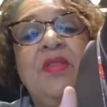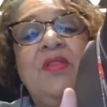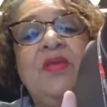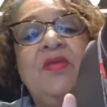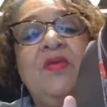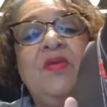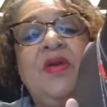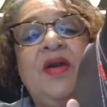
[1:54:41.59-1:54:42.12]

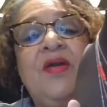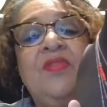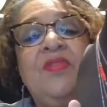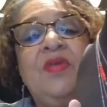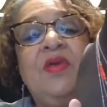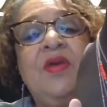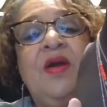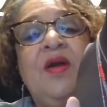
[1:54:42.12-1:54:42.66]
Then you got
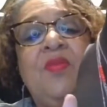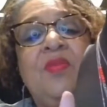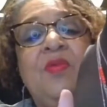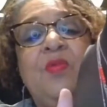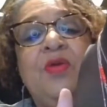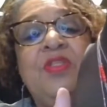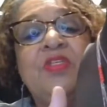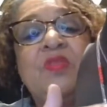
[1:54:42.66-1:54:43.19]
the,
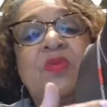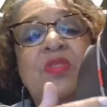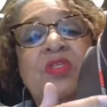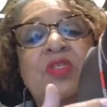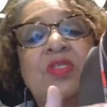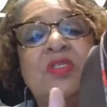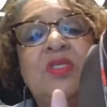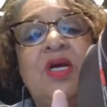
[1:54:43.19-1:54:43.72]
this one is
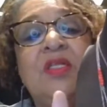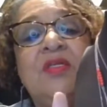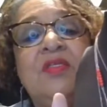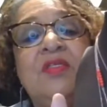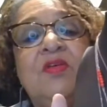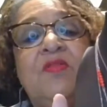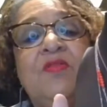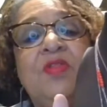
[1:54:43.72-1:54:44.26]
just solid
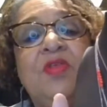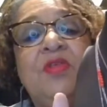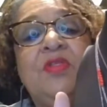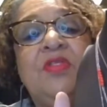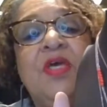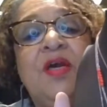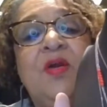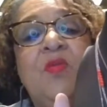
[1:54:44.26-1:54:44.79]
silver. The
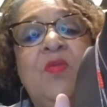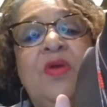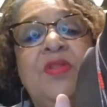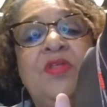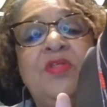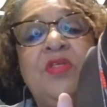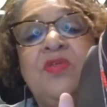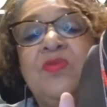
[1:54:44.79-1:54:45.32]
second one
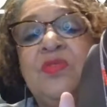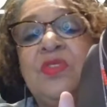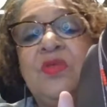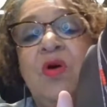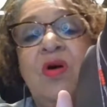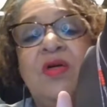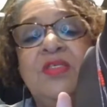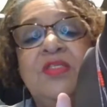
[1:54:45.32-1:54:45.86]
is just
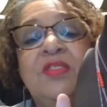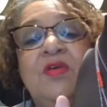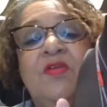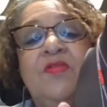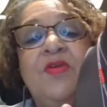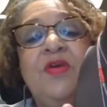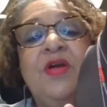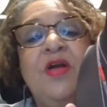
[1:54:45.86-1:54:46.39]
all
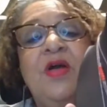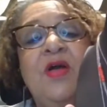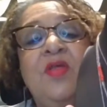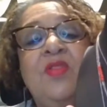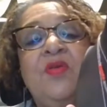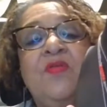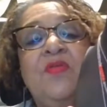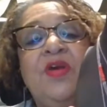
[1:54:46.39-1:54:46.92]
silver.
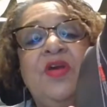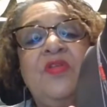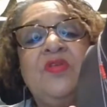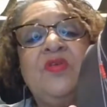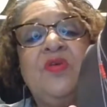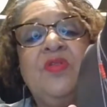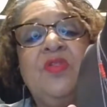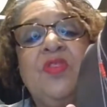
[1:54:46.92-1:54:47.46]
The red
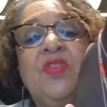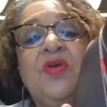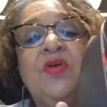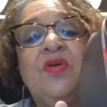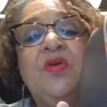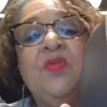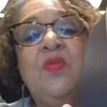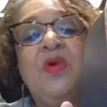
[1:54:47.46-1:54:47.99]
is on the
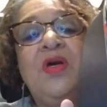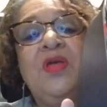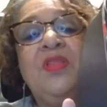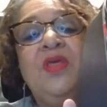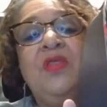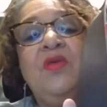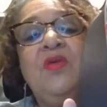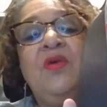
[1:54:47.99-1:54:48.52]
third one.
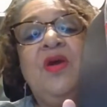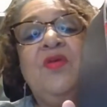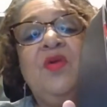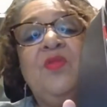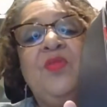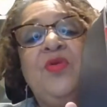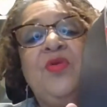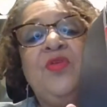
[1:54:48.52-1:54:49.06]
And then you have
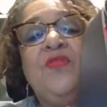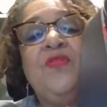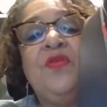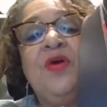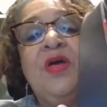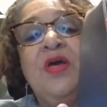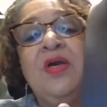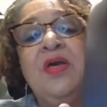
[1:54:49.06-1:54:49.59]
that
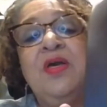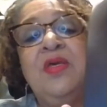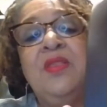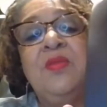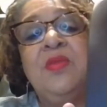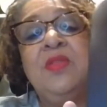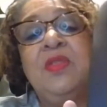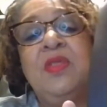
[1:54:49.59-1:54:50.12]
beautiful,
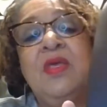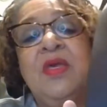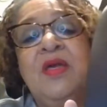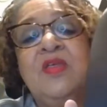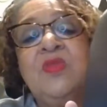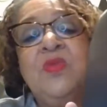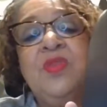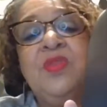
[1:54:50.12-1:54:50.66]
it
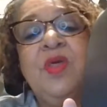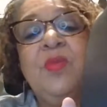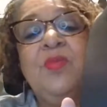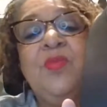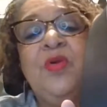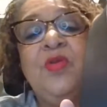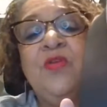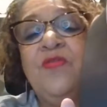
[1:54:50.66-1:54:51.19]
ends with that
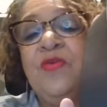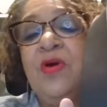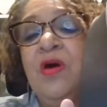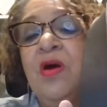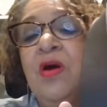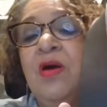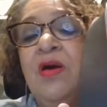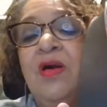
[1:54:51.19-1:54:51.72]
beautiful
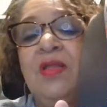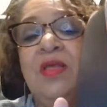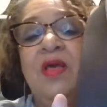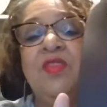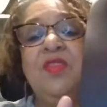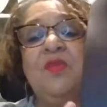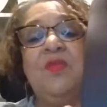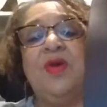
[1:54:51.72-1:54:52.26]
heart
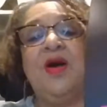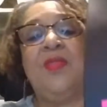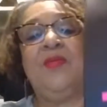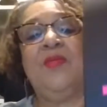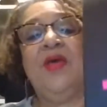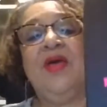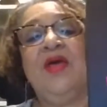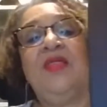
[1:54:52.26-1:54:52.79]
at the
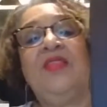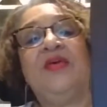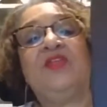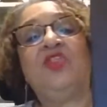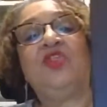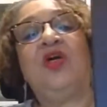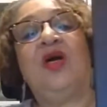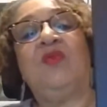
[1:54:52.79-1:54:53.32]
bottom. That's
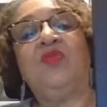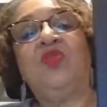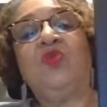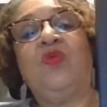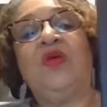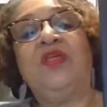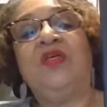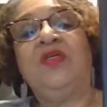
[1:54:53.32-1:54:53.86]
charm
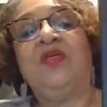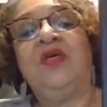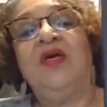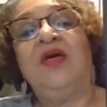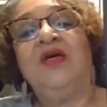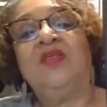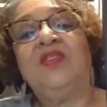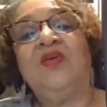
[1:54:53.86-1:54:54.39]
20.
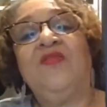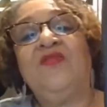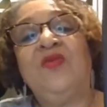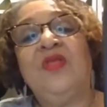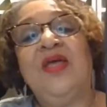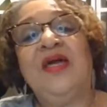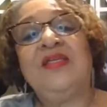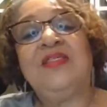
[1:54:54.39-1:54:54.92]
So if you
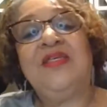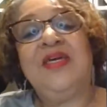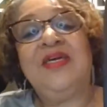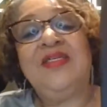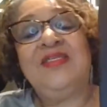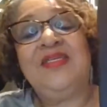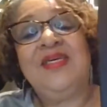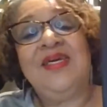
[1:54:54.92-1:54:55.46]
like
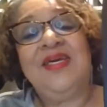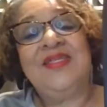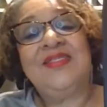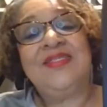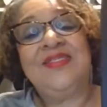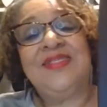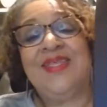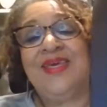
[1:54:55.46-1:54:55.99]
dainty
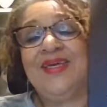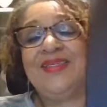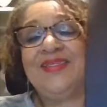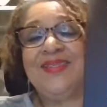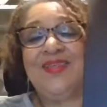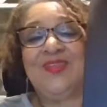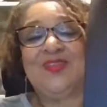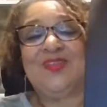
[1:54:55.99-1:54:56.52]
things
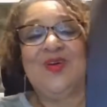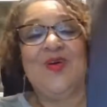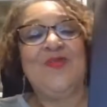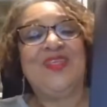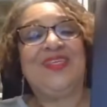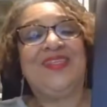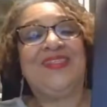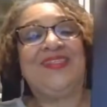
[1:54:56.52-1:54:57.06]
that's
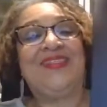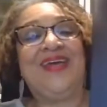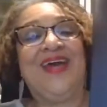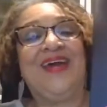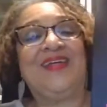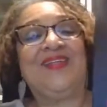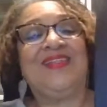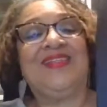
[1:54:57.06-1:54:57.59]
already
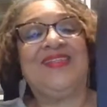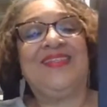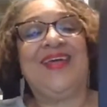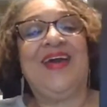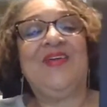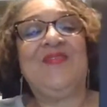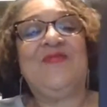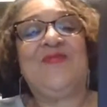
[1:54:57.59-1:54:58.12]
stacked, she's
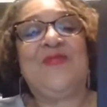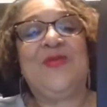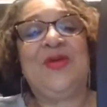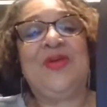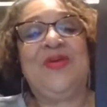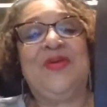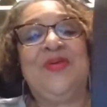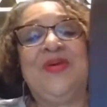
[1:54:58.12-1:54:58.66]
stacked for
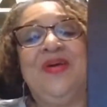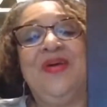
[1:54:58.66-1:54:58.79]
you.